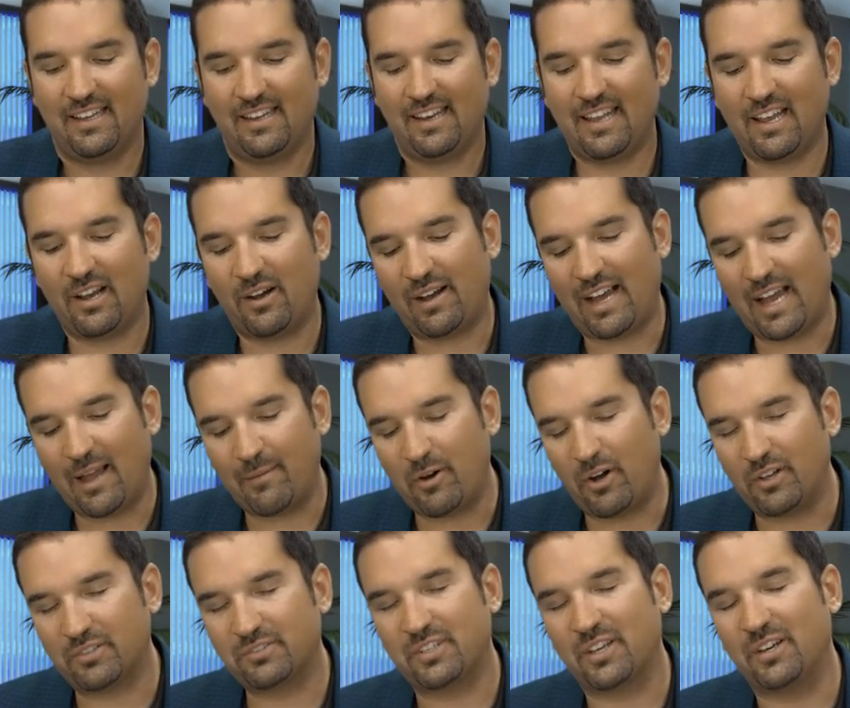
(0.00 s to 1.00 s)
Now, I'm
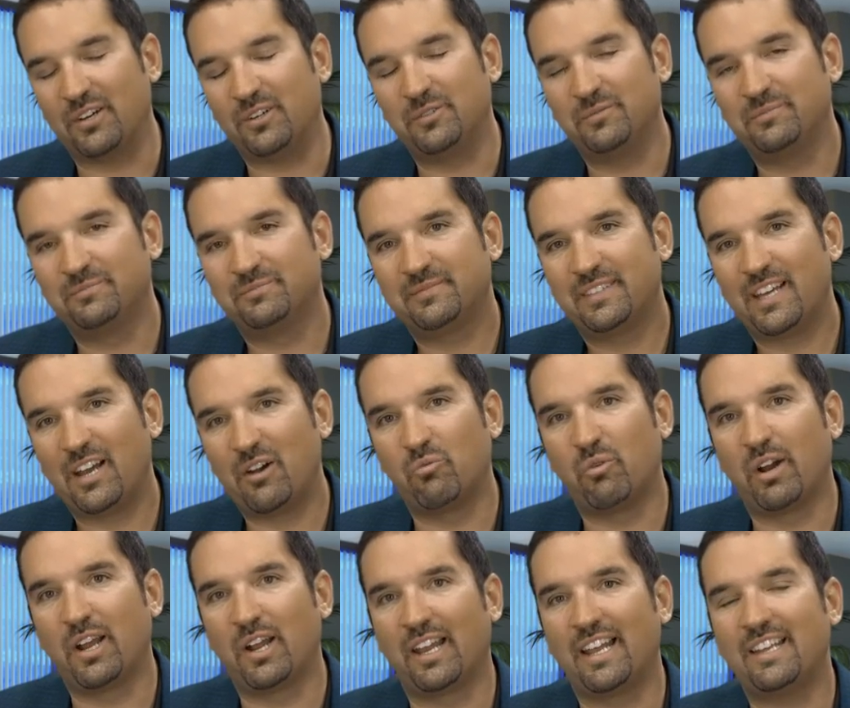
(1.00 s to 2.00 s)
also a
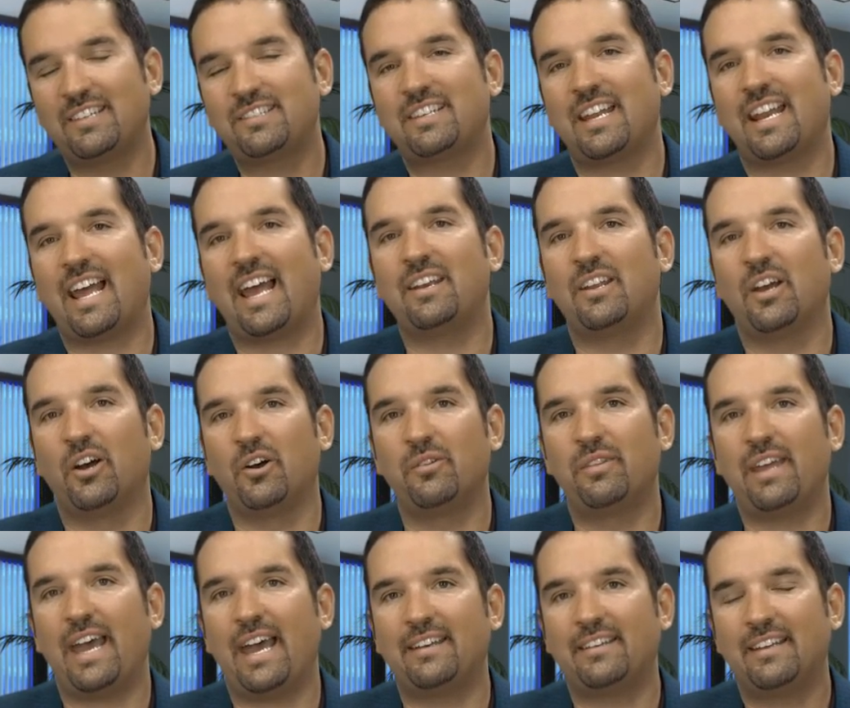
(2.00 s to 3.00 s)
realist, and I know
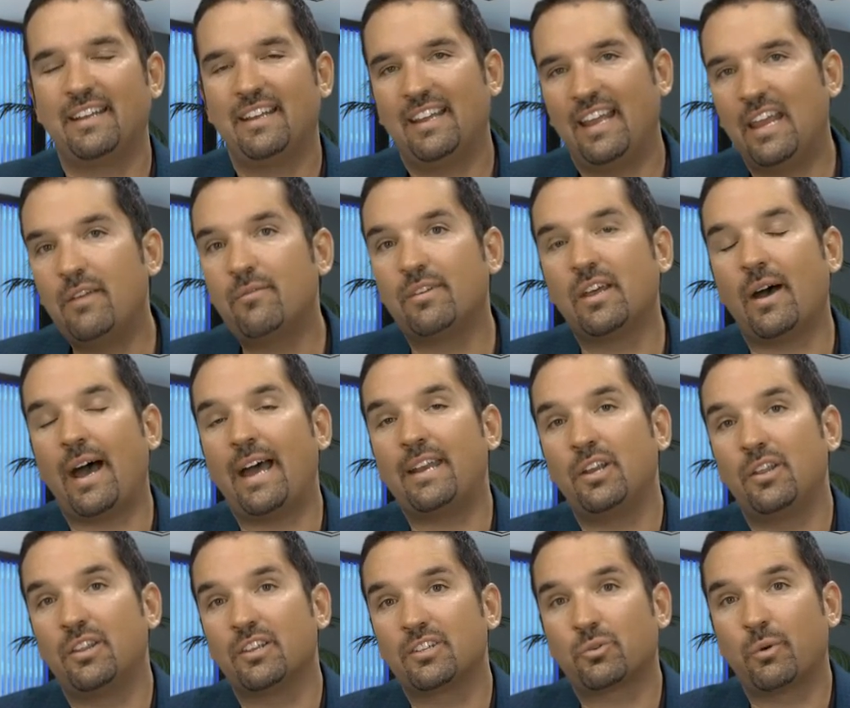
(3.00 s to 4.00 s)
that even though I
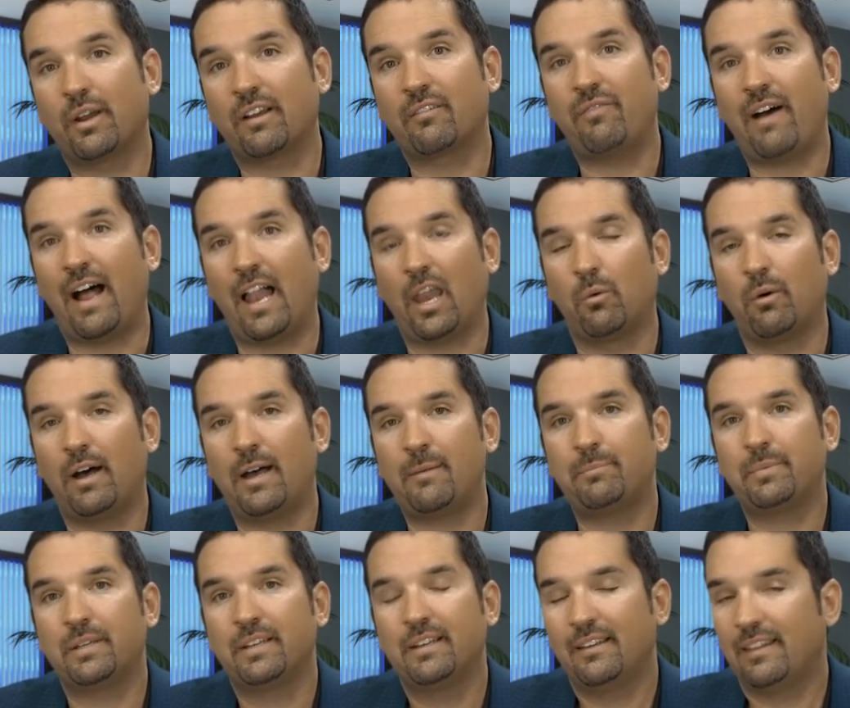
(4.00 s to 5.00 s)
do this quick
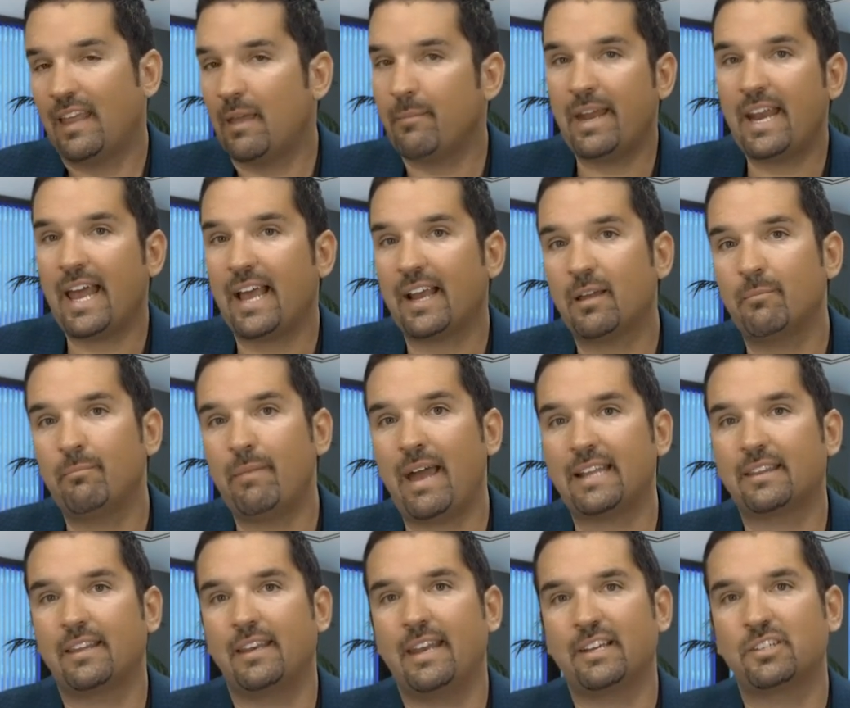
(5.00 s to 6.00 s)
follow-up, they may not come
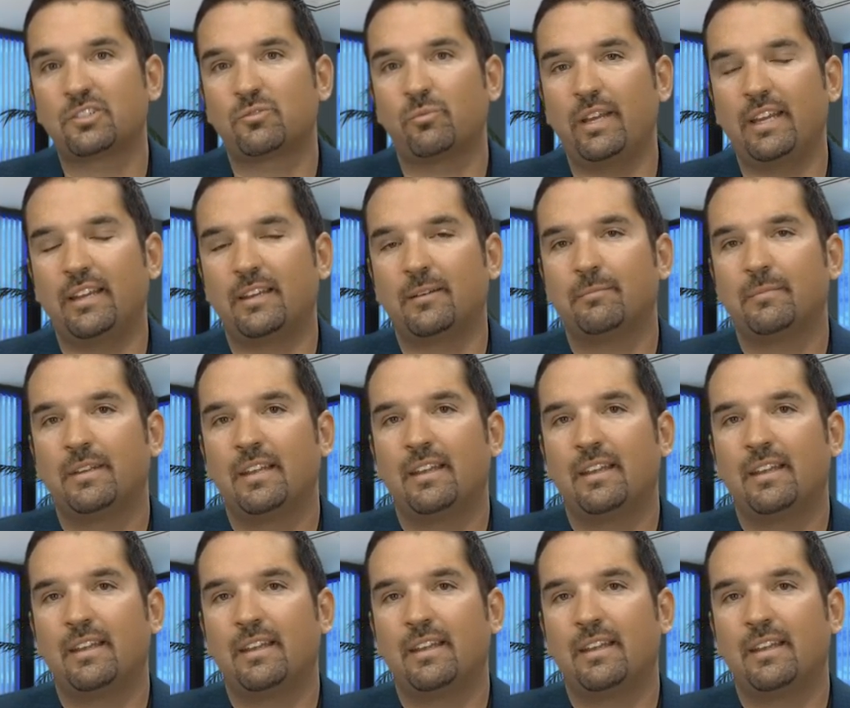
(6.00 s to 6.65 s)
back the next week.